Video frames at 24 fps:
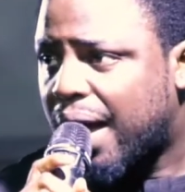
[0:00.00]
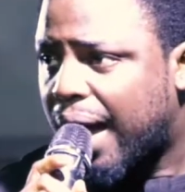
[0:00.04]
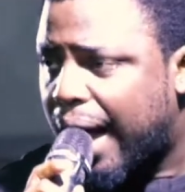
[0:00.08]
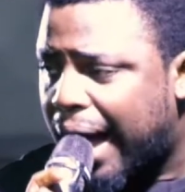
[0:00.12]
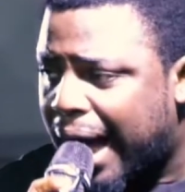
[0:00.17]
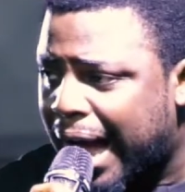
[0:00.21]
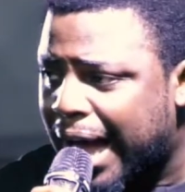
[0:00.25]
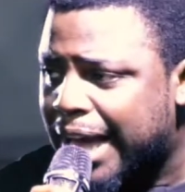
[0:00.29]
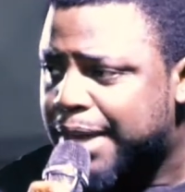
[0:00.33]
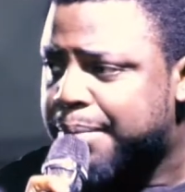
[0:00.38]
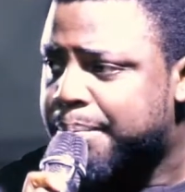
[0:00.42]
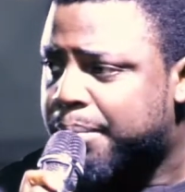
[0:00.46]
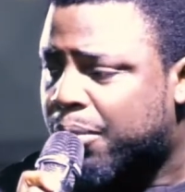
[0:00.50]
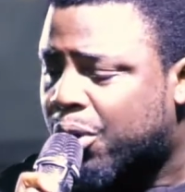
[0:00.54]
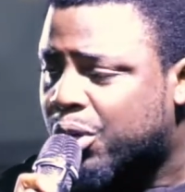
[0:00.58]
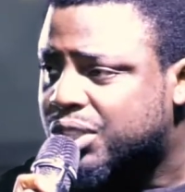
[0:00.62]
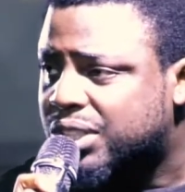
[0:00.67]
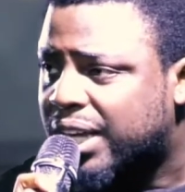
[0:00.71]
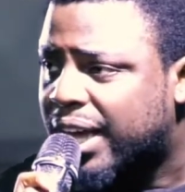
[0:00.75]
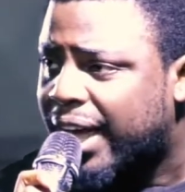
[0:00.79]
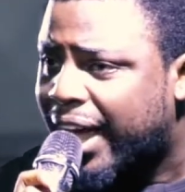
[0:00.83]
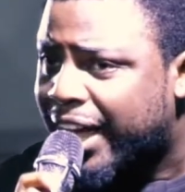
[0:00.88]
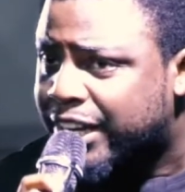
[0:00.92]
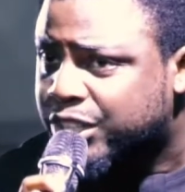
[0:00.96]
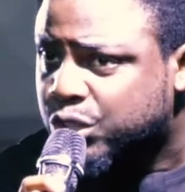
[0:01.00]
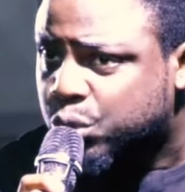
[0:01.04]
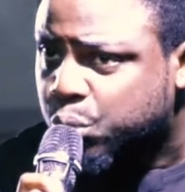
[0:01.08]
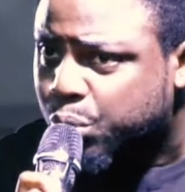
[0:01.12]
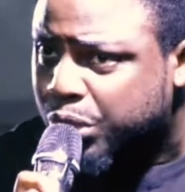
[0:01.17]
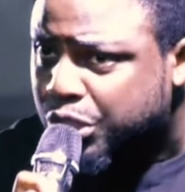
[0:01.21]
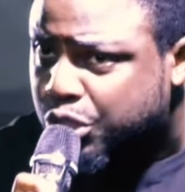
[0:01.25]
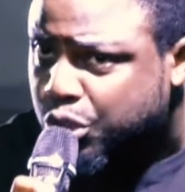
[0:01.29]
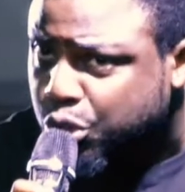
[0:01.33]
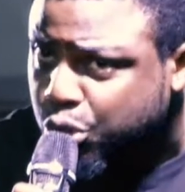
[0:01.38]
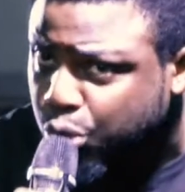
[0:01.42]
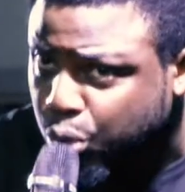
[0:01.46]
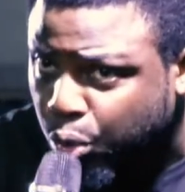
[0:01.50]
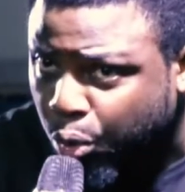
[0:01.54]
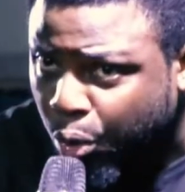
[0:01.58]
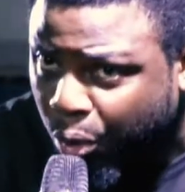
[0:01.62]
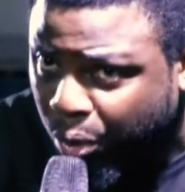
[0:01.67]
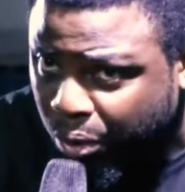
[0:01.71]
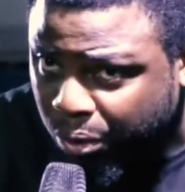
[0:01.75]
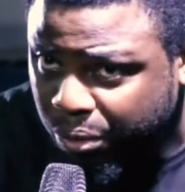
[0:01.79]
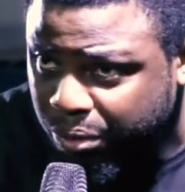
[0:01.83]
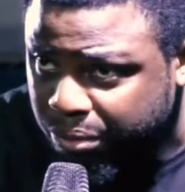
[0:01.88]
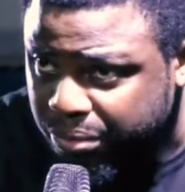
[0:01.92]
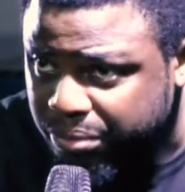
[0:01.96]
I must end with
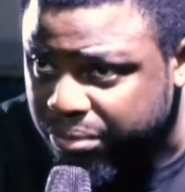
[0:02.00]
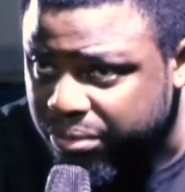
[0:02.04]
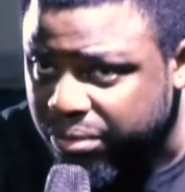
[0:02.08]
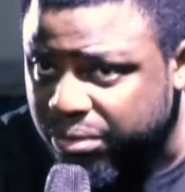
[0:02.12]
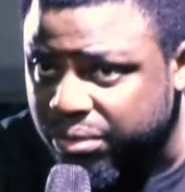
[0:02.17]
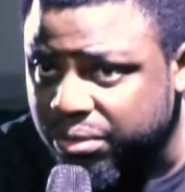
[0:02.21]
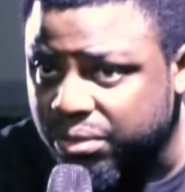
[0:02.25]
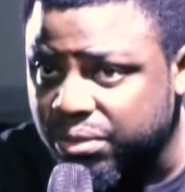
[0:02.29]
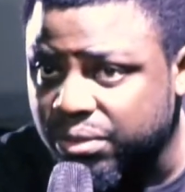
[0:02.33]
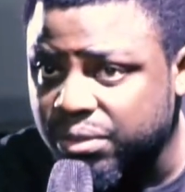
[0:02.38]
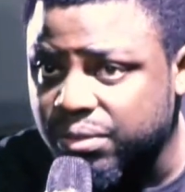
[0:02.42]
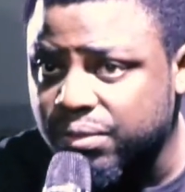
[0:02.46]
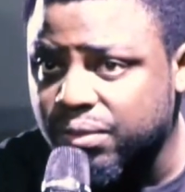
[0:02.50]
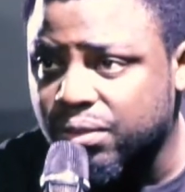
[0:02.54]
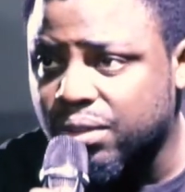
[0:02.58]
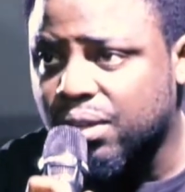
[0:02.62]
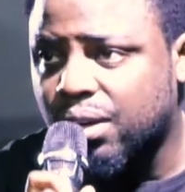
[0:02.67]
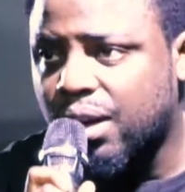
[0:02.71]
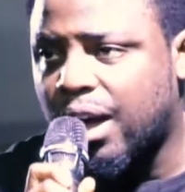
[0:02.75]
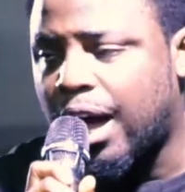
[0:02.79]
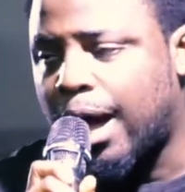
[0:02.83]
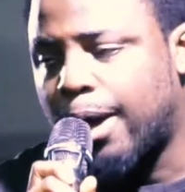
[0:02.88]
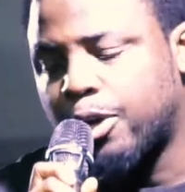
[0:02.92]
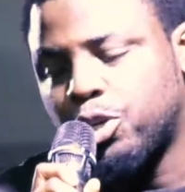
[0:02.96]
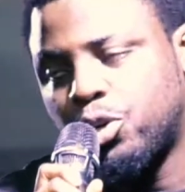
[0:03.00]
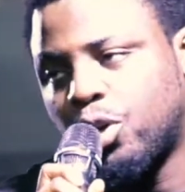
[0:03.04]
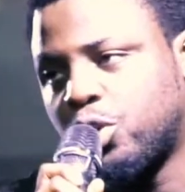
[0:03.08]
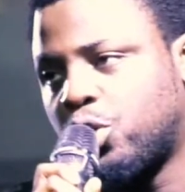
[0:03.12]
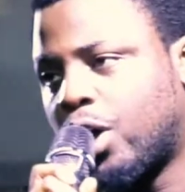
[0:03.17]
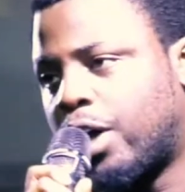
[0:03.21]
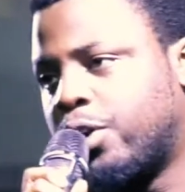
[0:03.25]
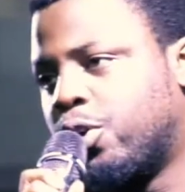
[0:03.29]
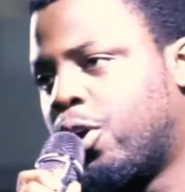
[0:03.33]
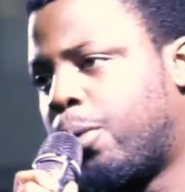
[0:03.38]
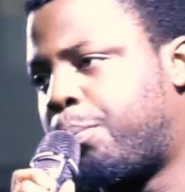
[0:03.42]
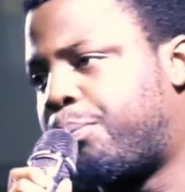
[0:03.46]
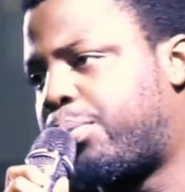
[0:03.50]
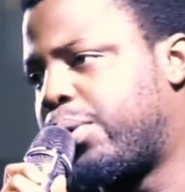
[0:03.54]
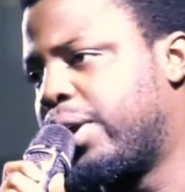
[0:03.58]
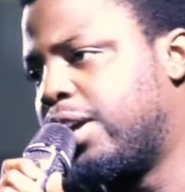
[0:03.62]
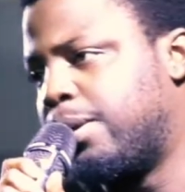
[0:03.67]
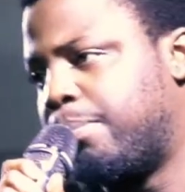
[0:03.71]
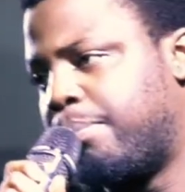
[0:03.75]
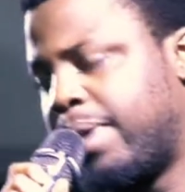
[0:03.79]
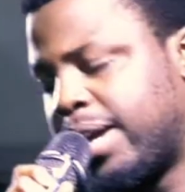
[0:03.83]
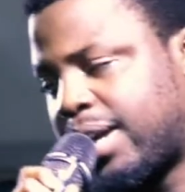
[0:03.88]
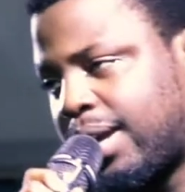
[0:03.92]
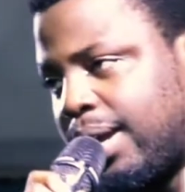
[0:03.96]
you. Ah, you, you are not
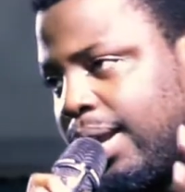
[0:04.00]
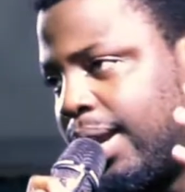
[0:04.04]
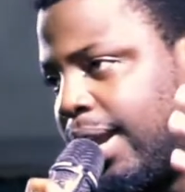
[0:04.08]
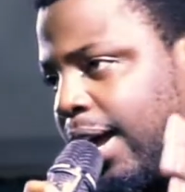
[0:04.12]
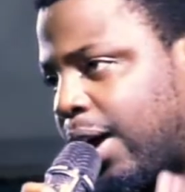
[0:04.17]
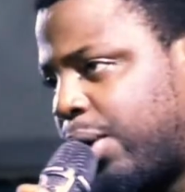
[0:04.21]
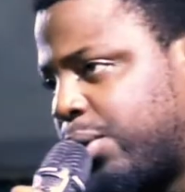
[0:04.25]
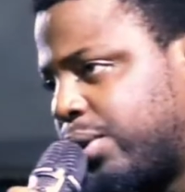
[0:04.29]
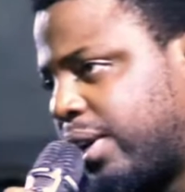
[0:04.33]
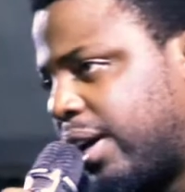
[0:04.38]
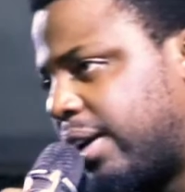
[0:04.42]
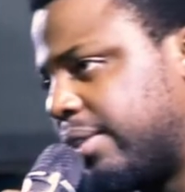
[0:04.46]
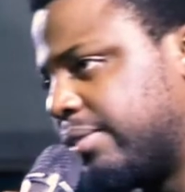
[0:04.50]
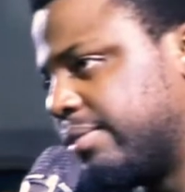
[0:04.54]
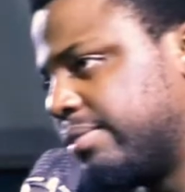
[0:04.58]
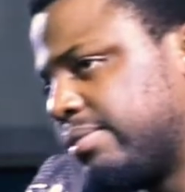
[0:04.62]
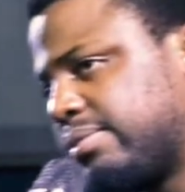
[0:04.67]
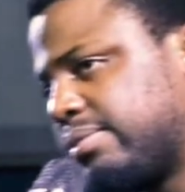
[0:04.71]
praying. Make it louder.